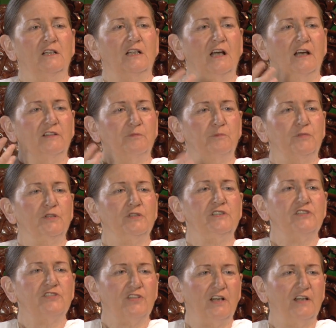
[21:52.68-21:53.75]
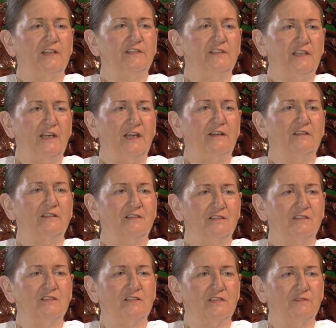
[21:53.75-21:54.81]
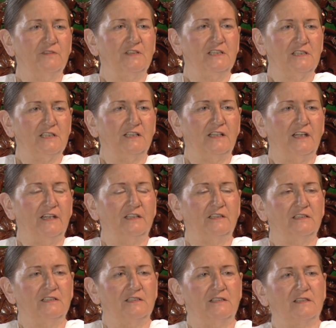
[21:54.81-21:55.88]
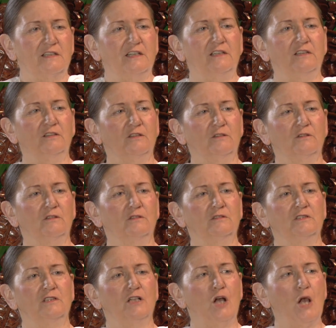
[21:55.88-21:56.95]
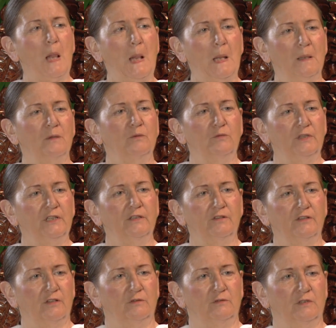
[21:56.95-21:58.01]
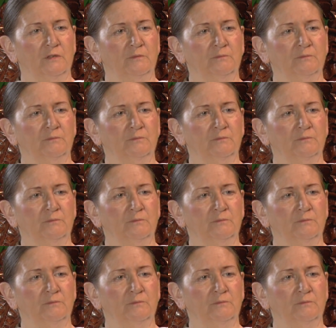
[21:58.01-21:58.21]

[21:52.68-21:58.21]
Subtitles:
kind of put aside the arrogance of intellect and say, God, we don't know.